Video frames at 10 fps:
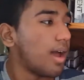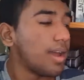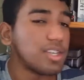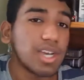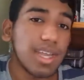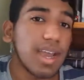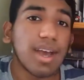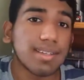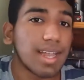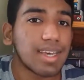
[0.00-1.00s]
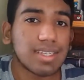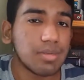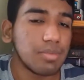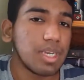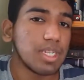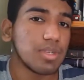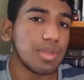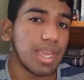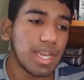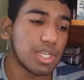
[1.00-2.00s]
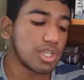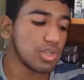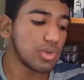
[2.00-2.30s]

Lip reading: and Jenny Han's last name begins with H,